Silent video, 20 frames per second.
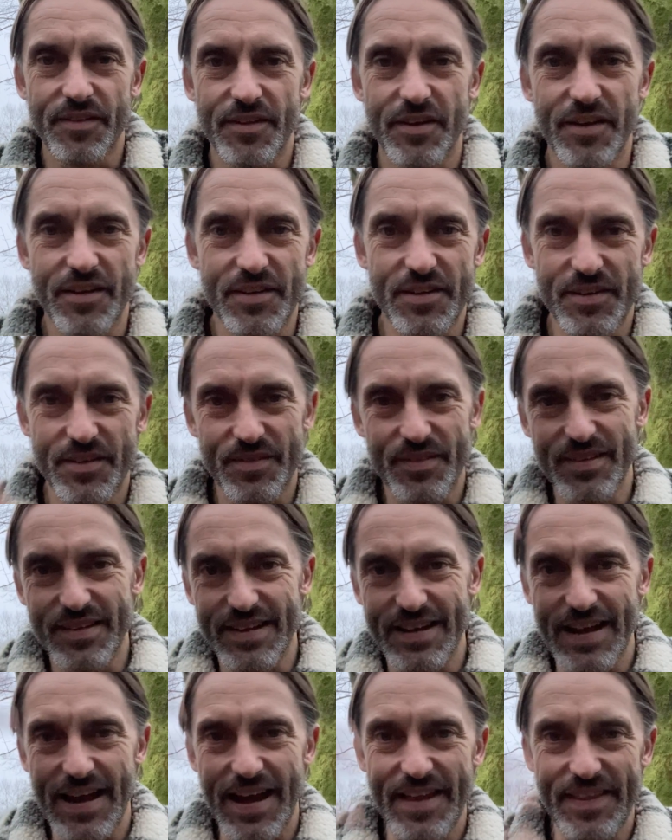that you
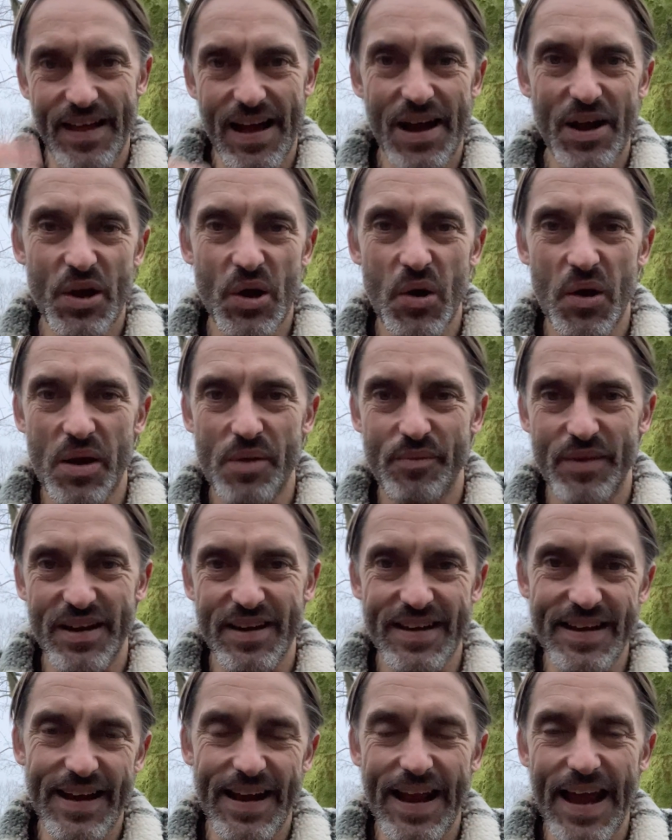get that column
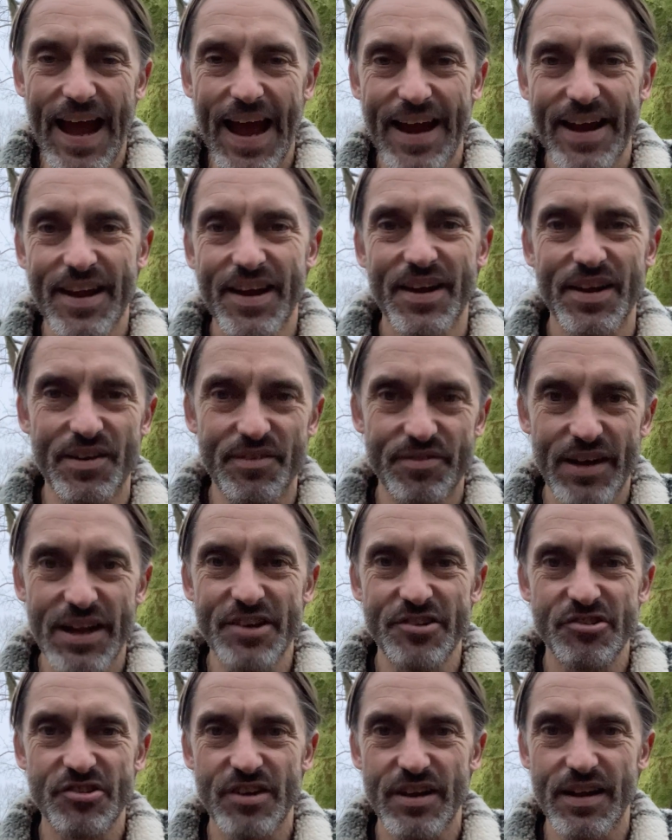in get it anchored
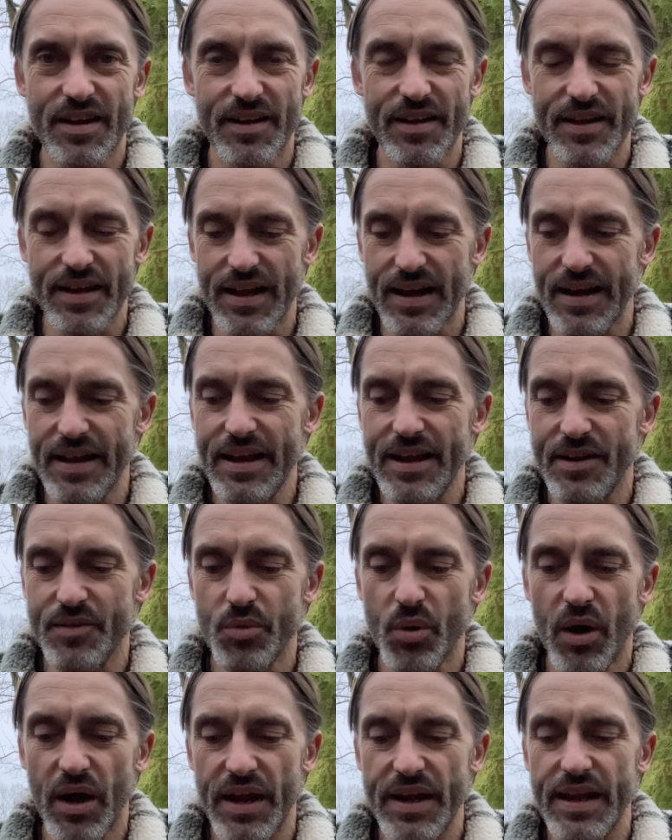eventually I cleared
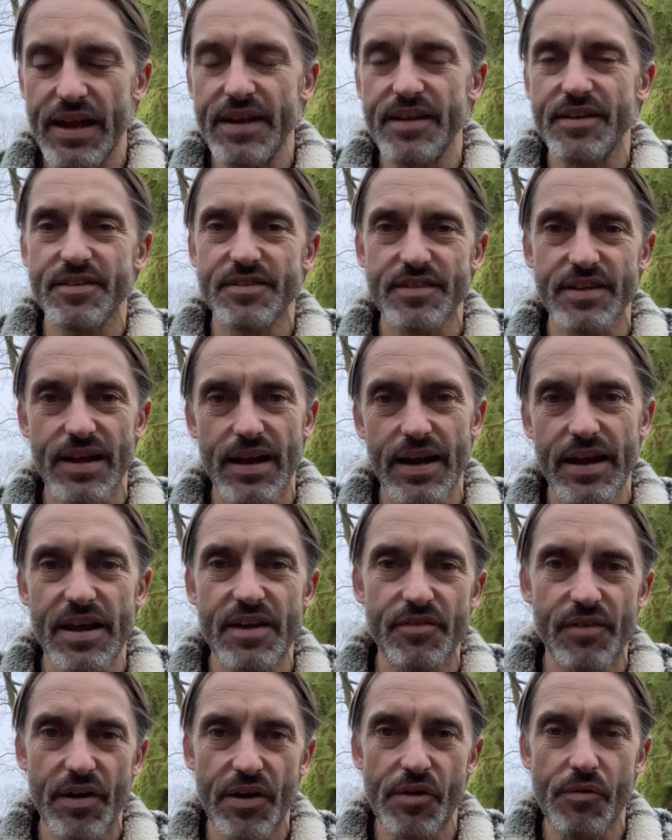what I needed to clear
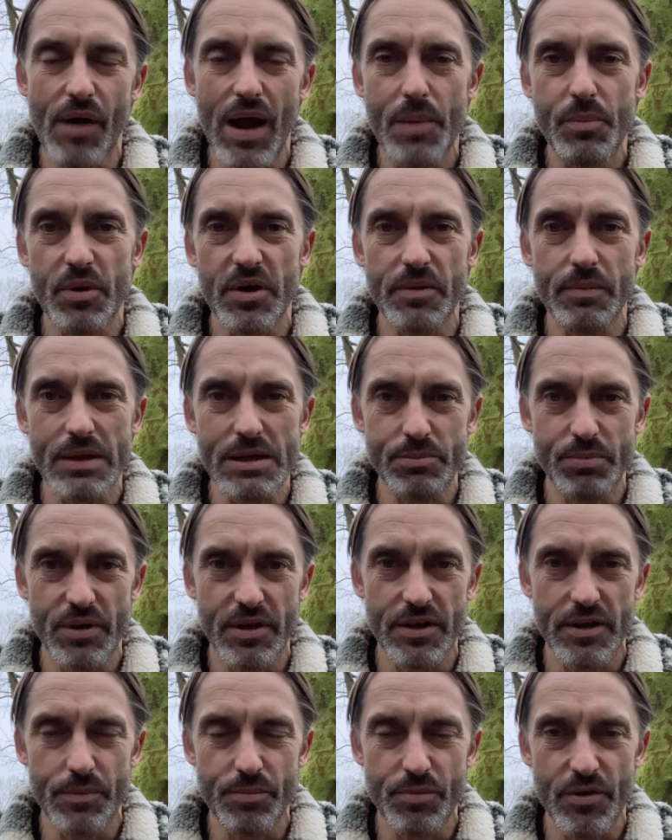very rapidly but
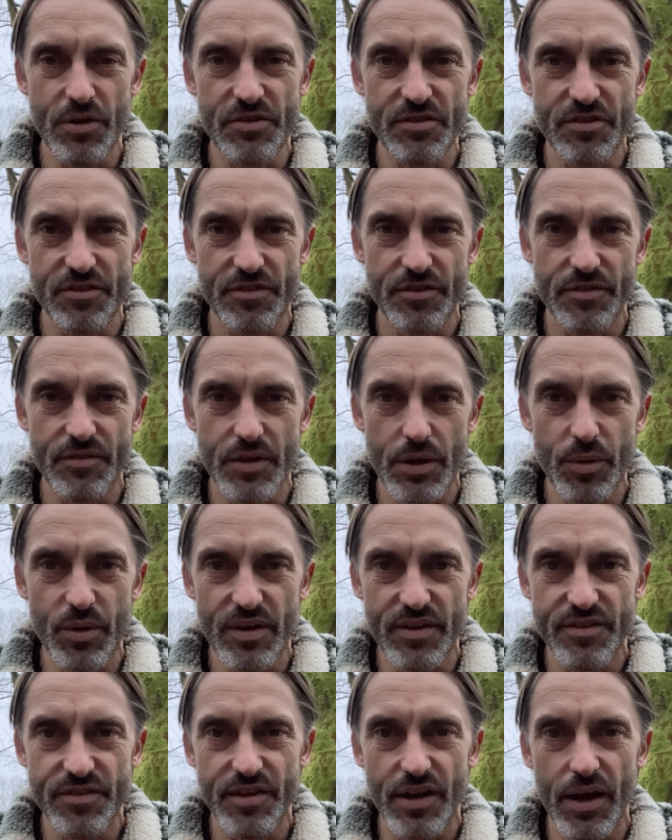in the process of
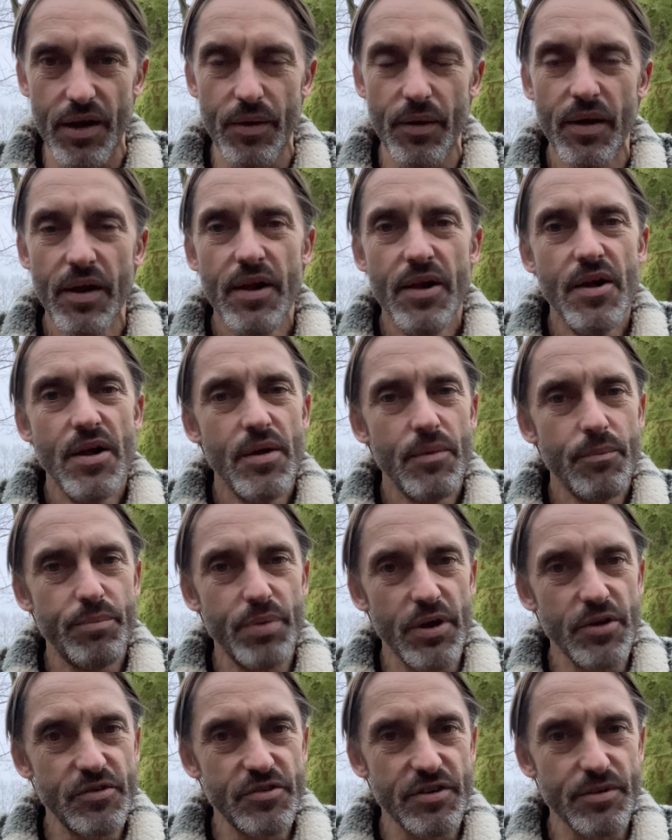doing so
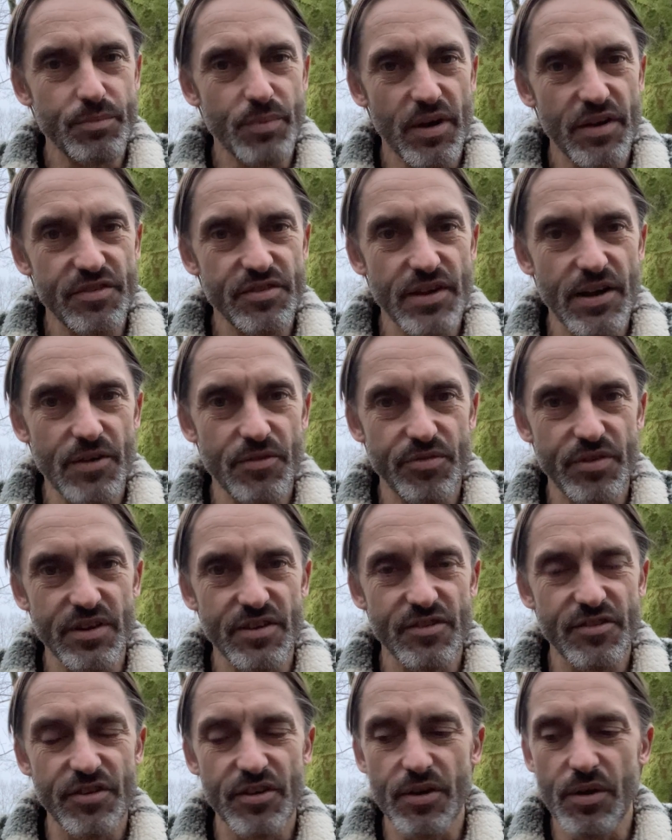booted myself
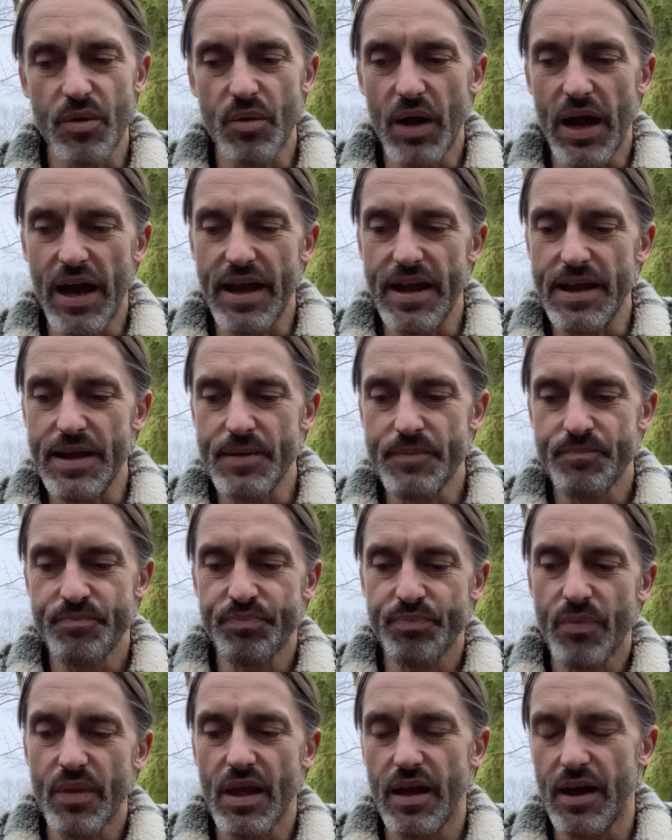into a.
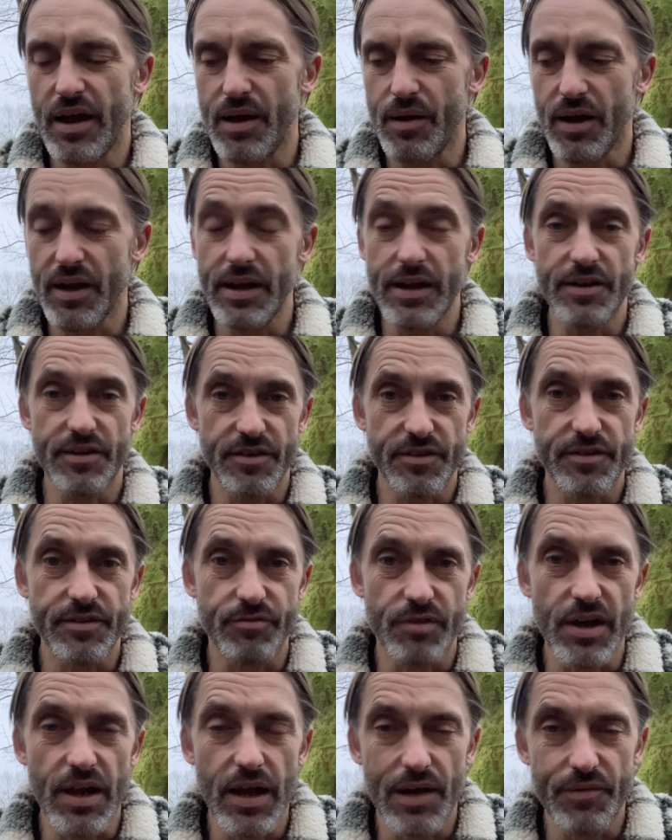Uh, I needed to
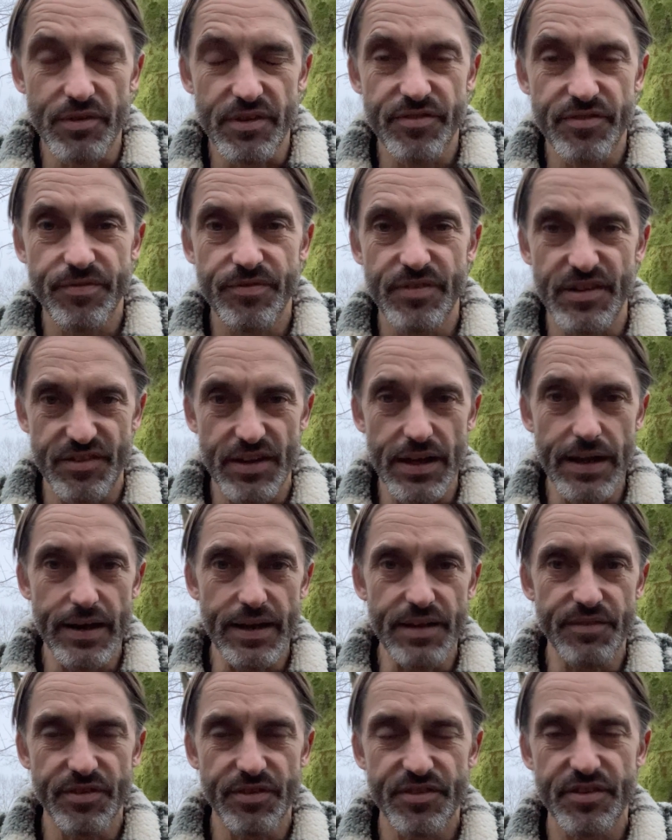recover
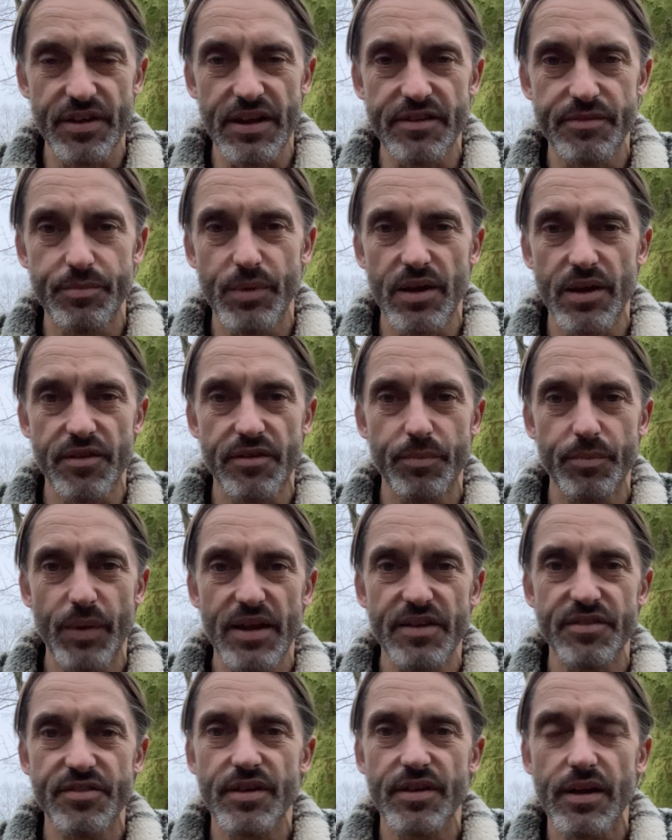physically for six months
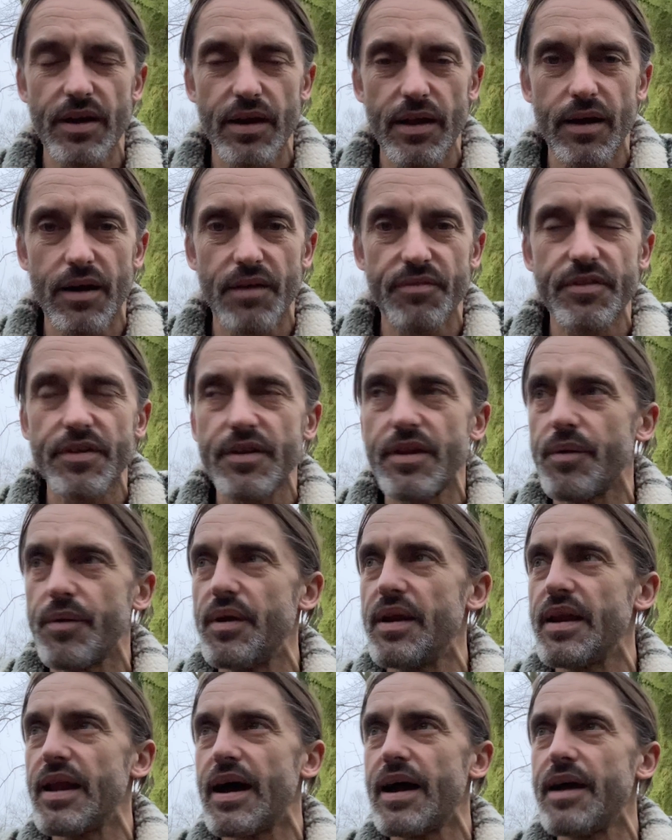basically after
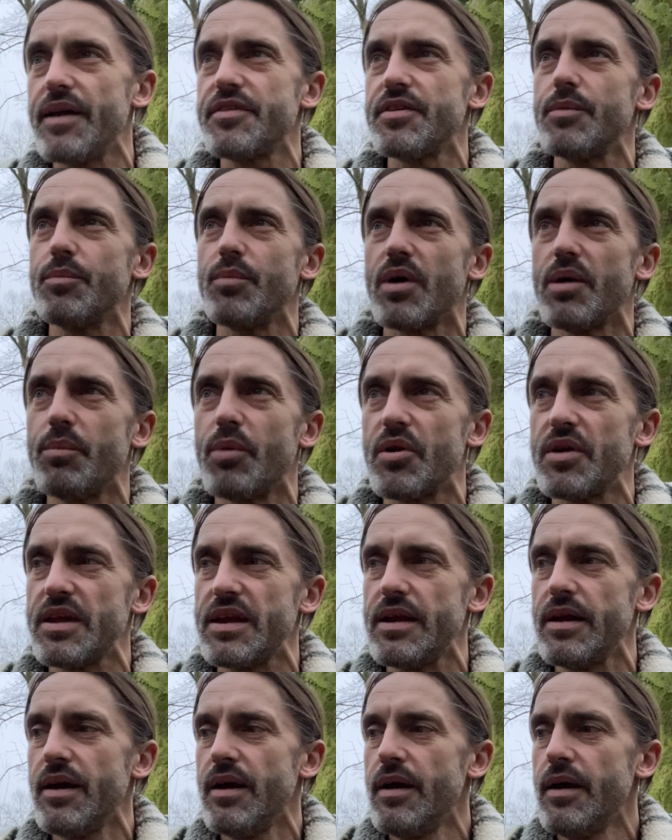doing that. It took my
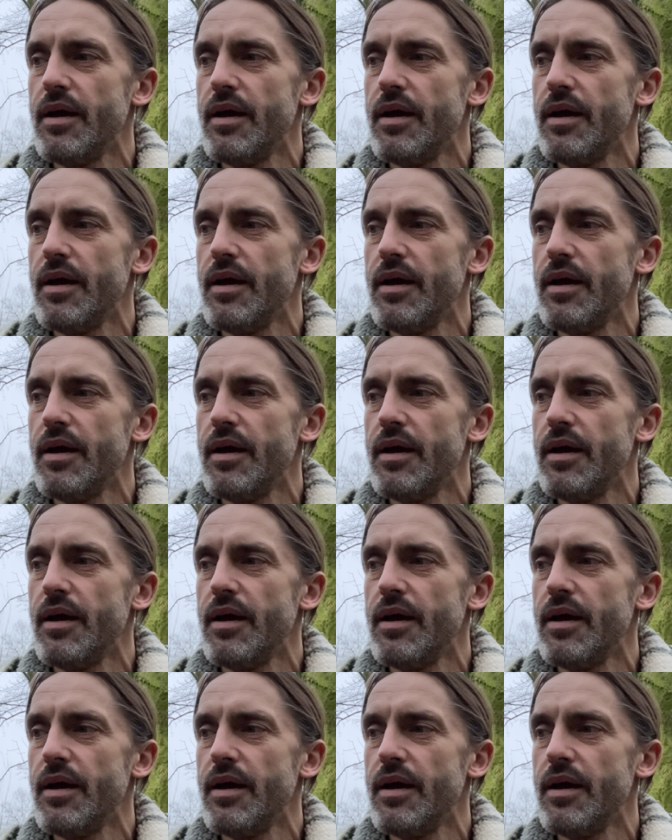body